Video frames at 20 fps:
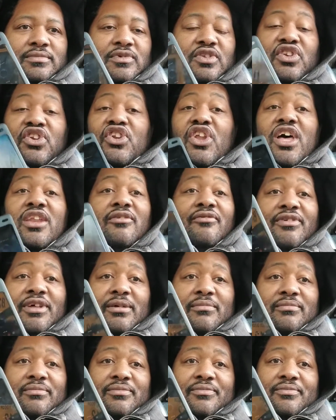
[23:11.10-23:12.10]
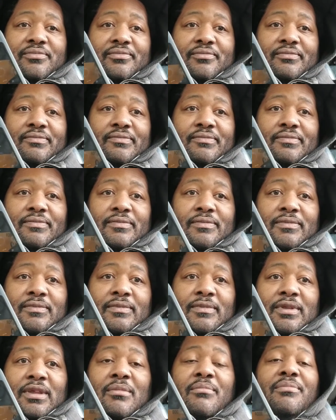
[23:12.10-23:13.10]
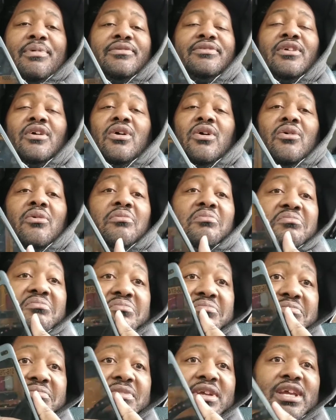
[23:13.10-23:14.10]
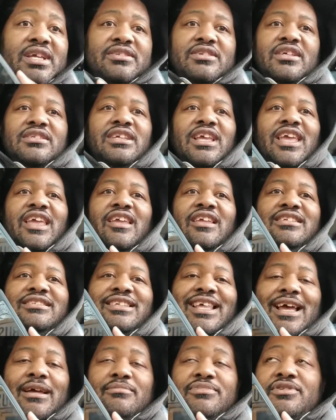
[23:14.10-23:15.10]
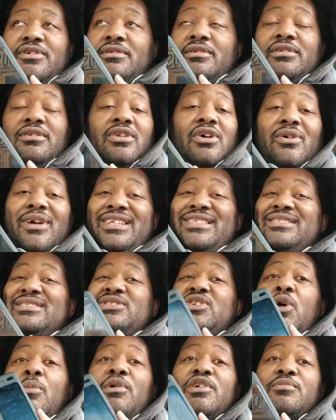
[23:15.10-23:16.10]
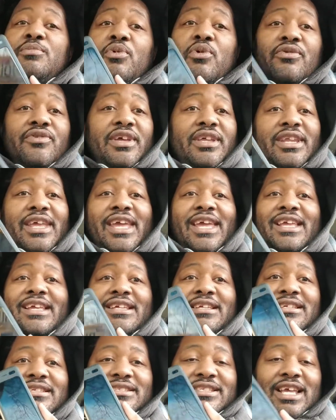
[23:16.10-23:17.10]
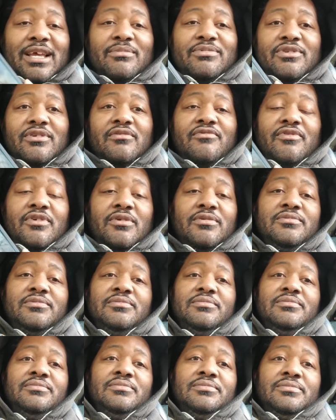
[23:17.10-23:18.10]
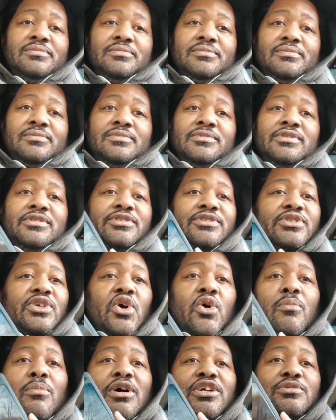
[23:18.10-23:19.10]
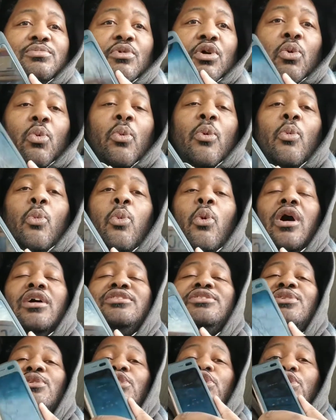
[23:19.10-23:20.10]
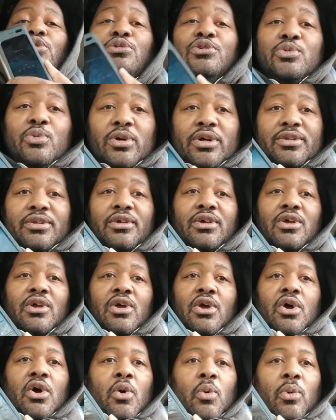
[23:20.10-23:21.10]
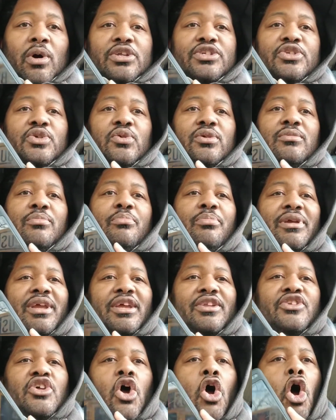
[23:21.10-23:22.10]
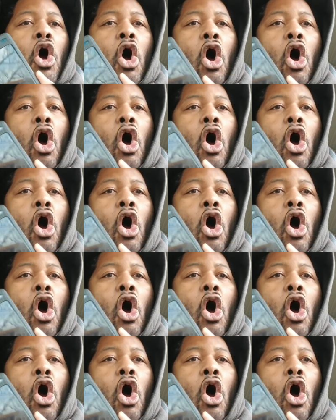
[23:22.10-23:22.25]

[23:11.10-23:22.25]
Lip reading: None of them. People say, "Oh, it's just a Samsung." No, it's so much more than a Samsung phone. So much more. Once you use one, once you begin to